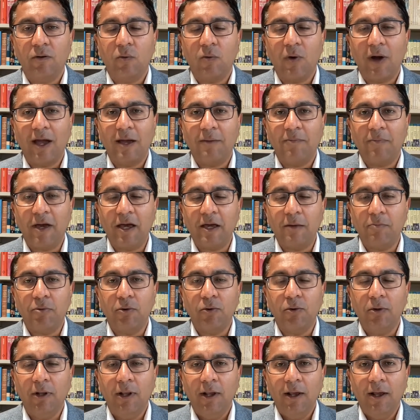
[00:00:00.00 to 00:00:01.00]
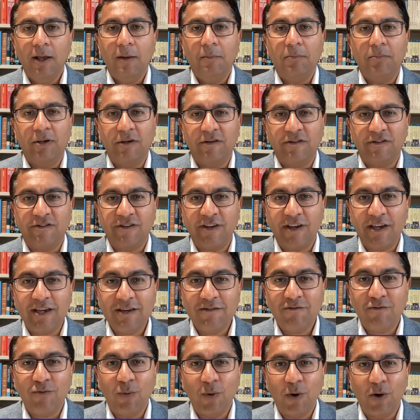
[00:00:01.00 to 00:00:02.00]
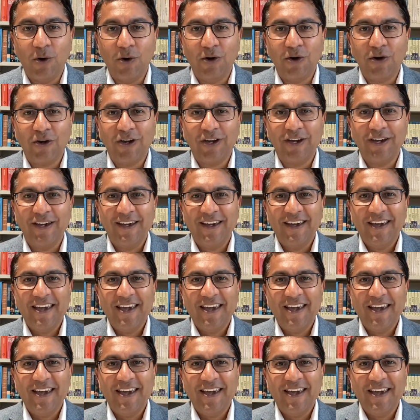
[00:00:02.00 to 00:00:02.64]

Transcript: the way people perceive work,